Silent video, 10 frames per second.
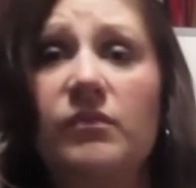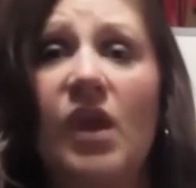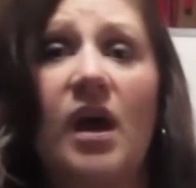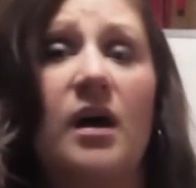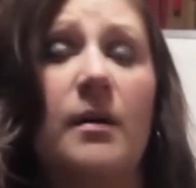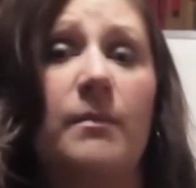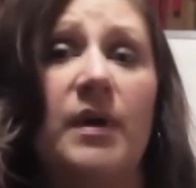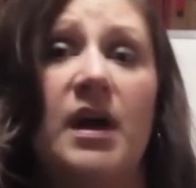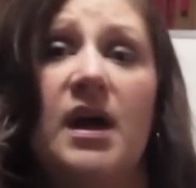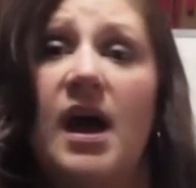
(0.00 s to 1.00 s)

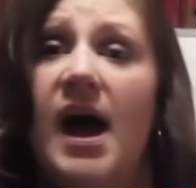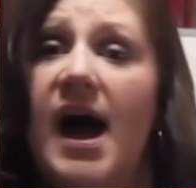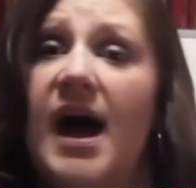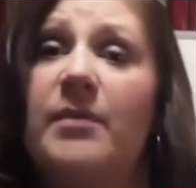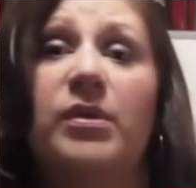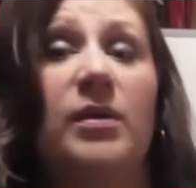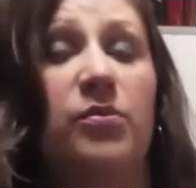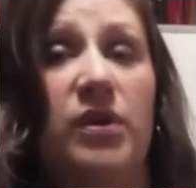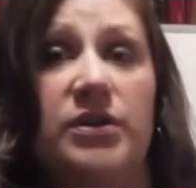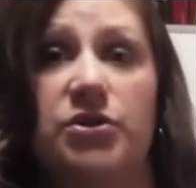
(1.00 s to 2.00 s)
high blood
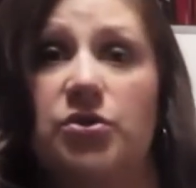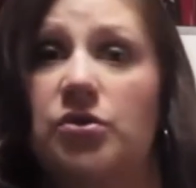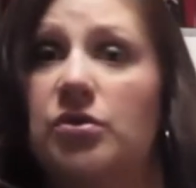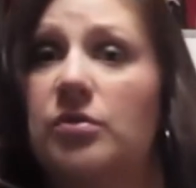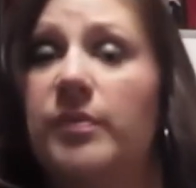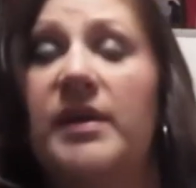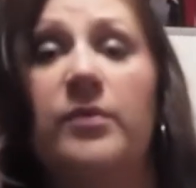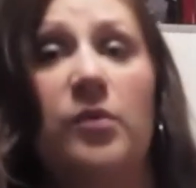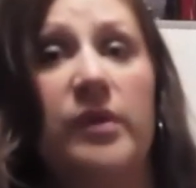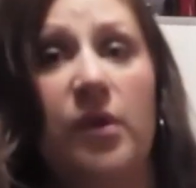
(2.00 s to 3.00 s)
pressure,
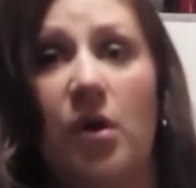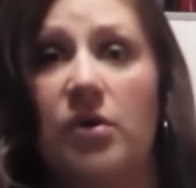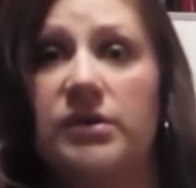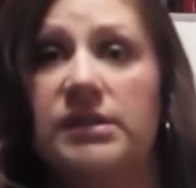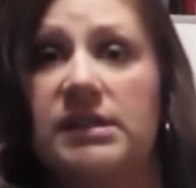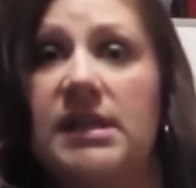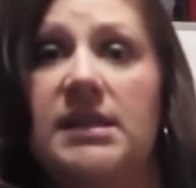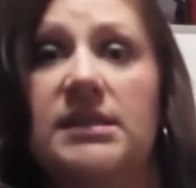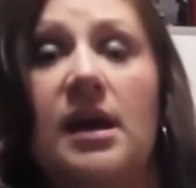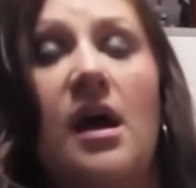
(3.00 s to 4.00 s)
people with heart
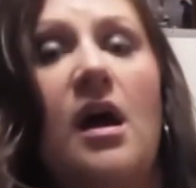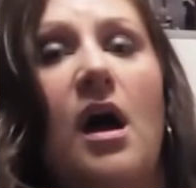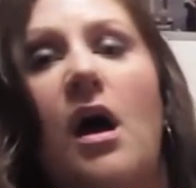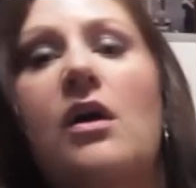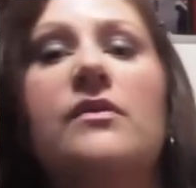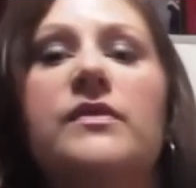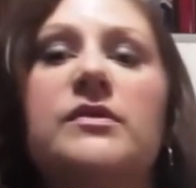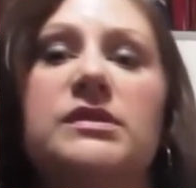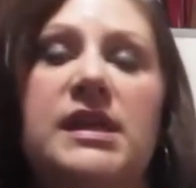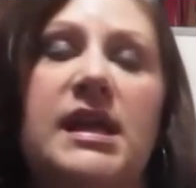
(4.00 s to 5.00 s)
disease, all of
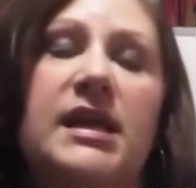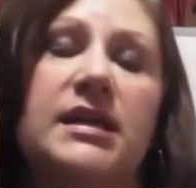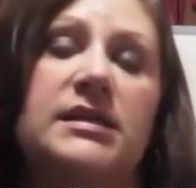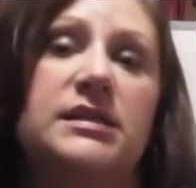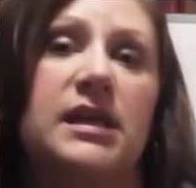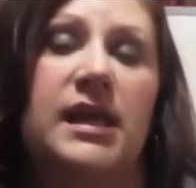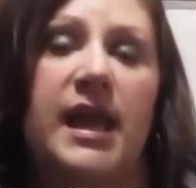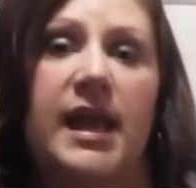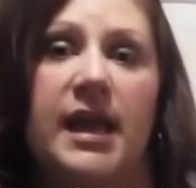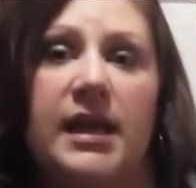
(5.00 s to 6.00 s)
those things
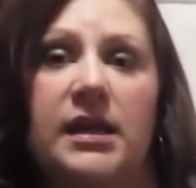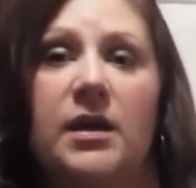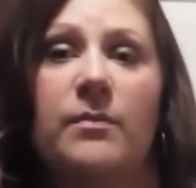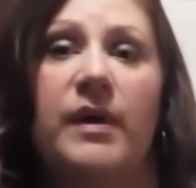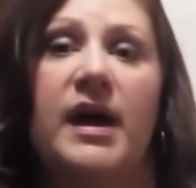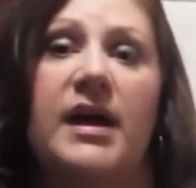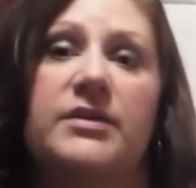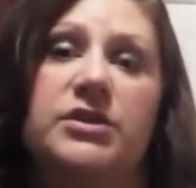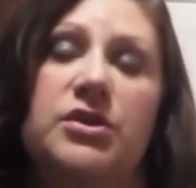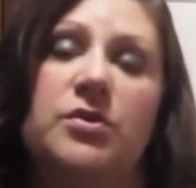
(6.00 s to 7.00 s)
can
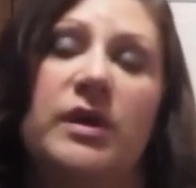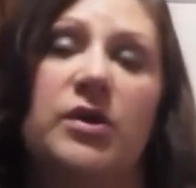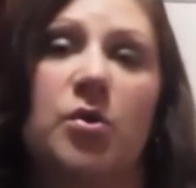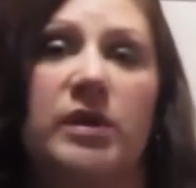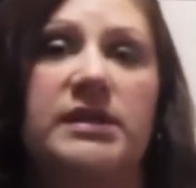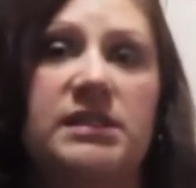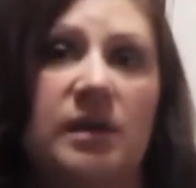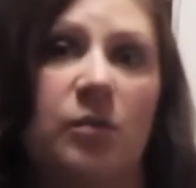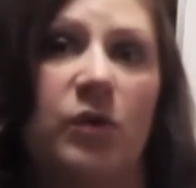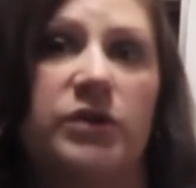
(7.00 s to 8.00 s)
combine to increase
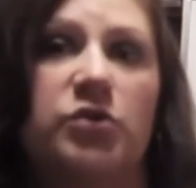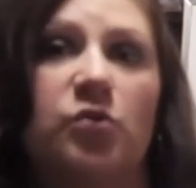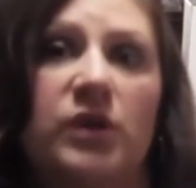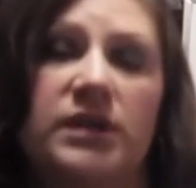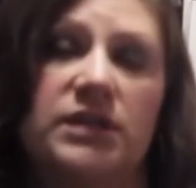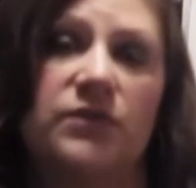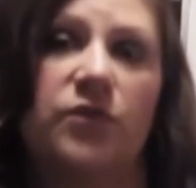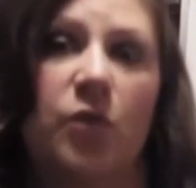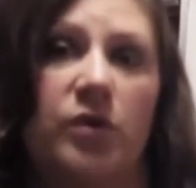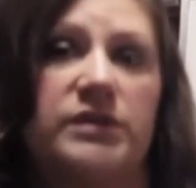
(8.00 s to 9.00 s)
someone's risk
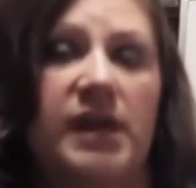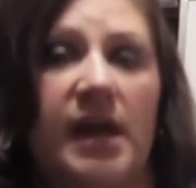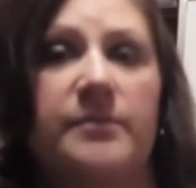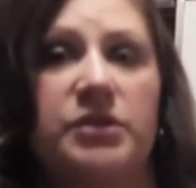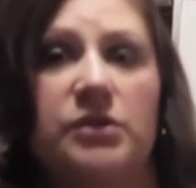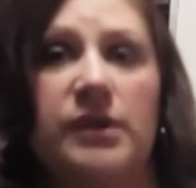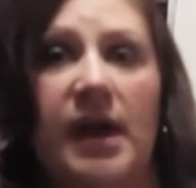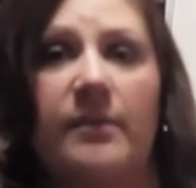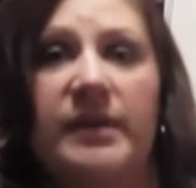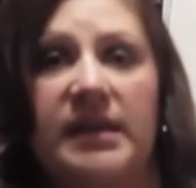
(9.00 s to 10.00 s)
for type 2
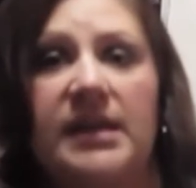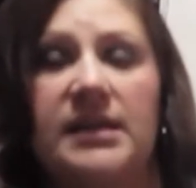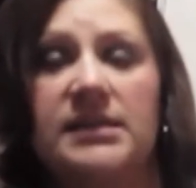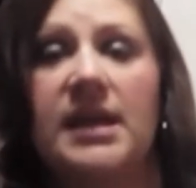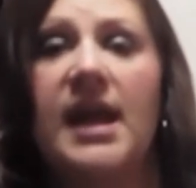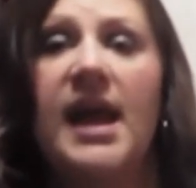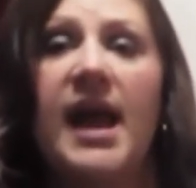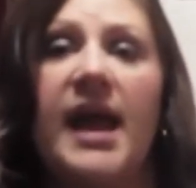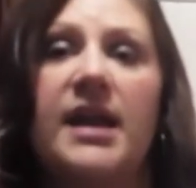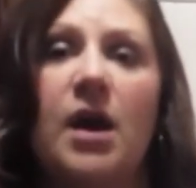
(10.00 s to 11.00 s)
diabetes.
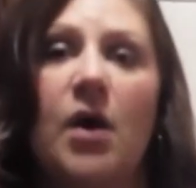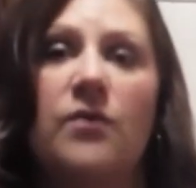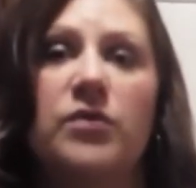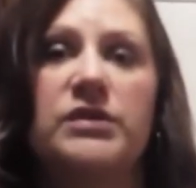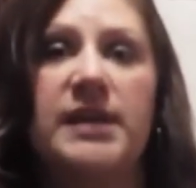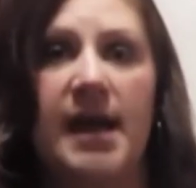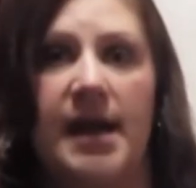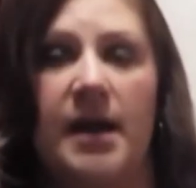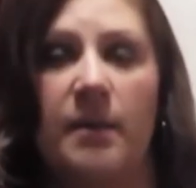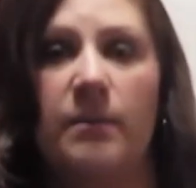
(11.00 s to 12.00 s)
And over
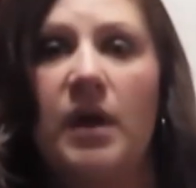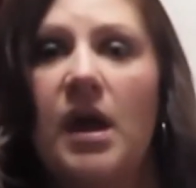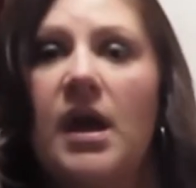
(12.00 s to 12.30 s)
time,